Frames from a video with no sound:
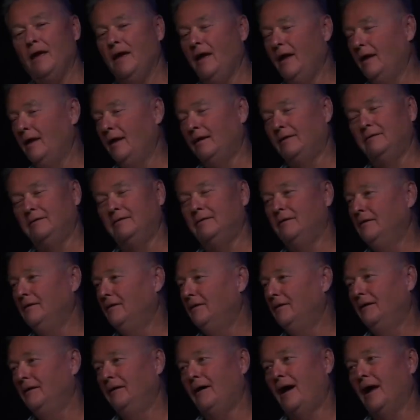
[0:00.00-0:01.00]
And
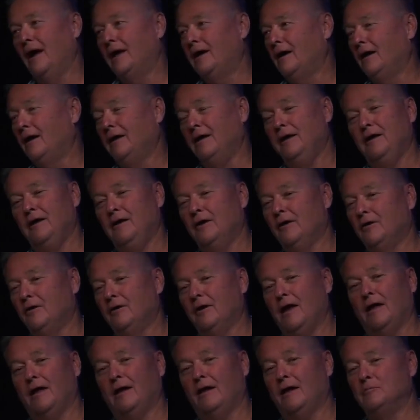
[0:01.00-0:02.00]
I got
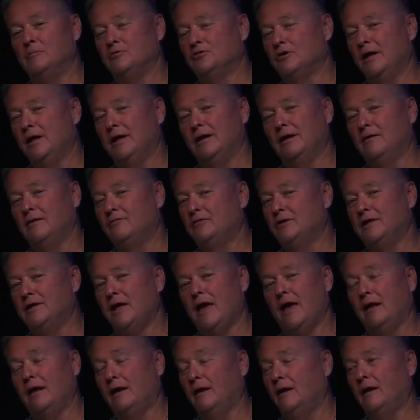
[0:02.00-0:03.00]
here and I'm drinking every
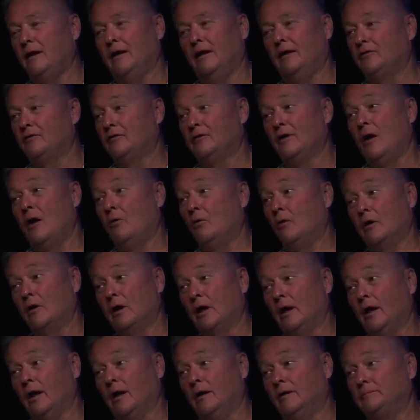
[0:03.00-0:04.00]
day and it's not
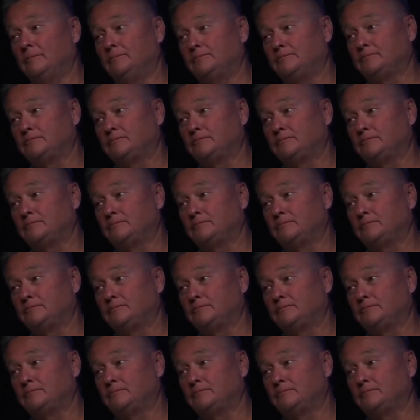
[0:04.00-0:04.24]
working.